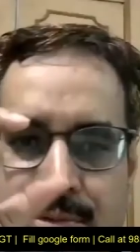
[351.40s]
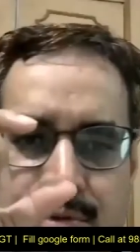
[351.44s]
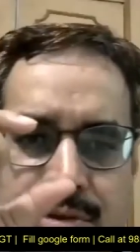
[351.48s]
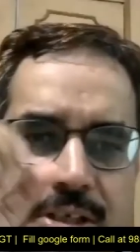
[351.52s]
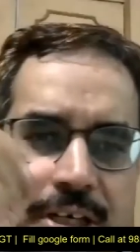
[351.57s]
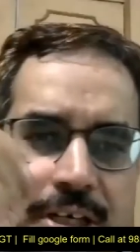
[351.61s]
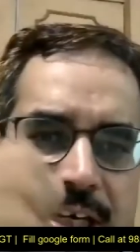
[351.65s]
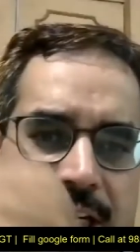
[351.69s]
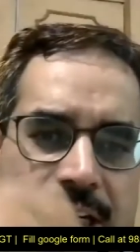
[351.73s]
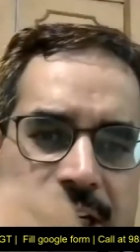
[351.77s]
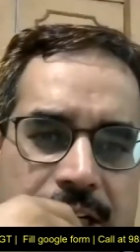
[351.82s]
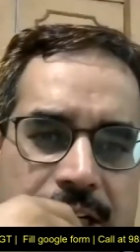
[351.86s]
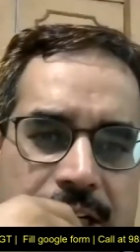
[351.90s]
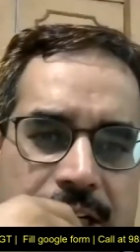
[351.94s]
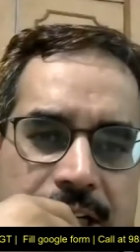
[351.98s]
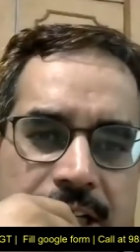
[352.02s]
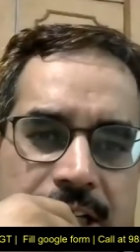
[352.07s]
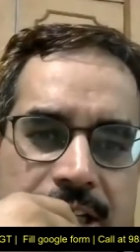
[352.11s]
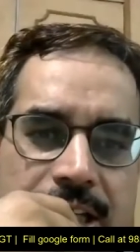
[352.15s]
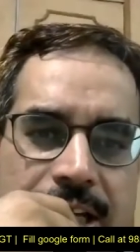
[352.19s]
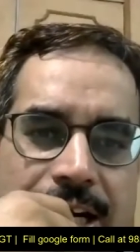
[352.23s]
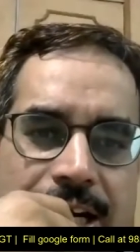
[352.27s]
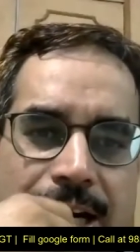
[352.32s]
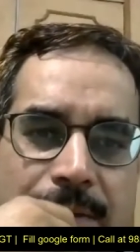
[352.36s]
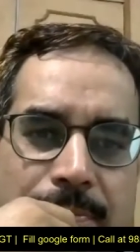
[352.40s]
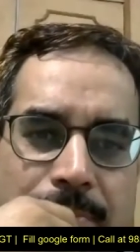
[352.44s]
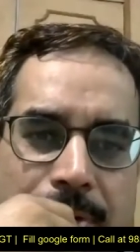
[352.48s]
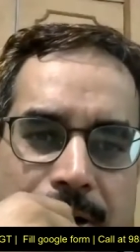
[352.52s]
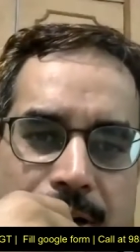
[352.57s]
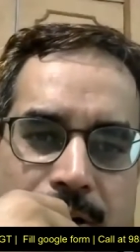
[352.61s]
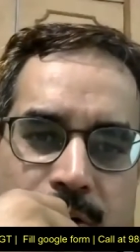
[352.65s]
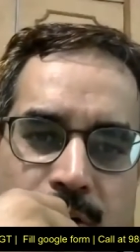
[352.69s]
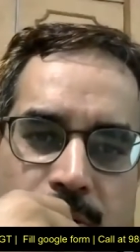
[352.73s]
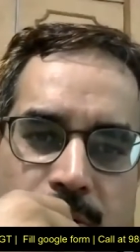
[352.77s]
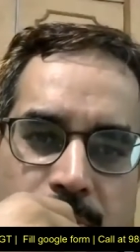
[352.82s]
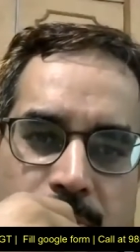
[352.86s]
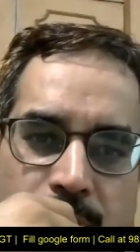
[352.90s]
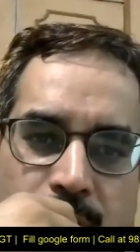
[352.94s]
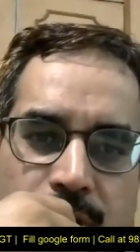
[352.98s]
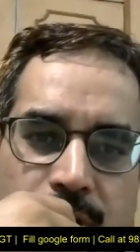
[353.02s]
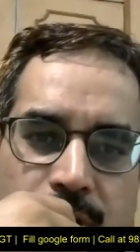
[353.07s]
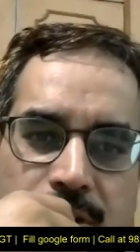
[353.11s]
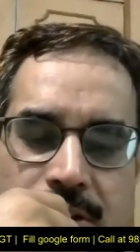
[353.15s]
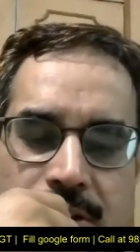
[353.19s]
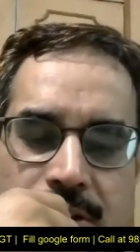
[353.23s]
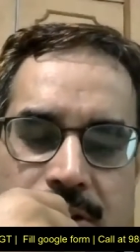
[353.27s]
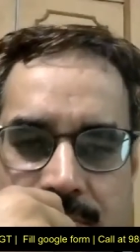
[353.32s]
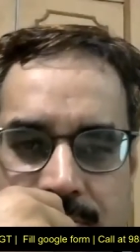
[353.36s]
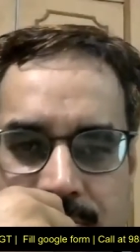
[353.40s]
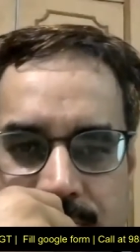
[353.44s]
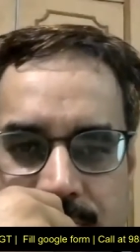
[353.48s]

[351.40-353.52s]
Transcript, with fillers: you seen diesel and petrol both?